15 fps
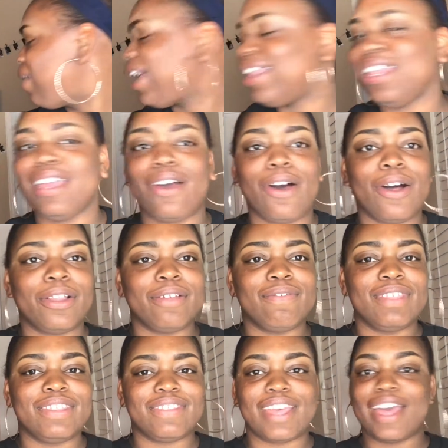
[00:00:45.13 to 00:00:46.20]
palette all of
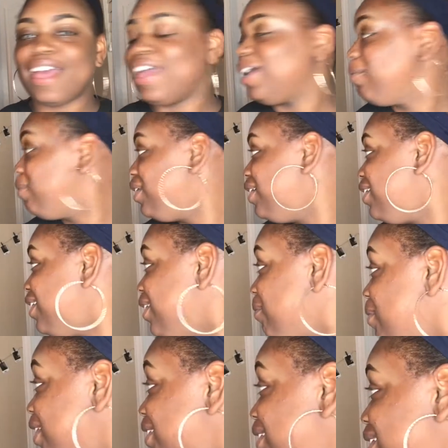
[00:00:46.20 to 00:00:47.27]
the time.
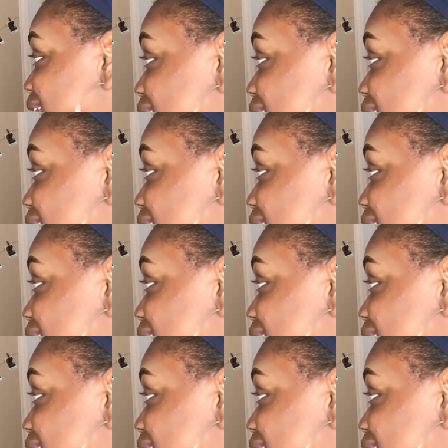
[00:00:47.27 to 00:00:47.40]
What?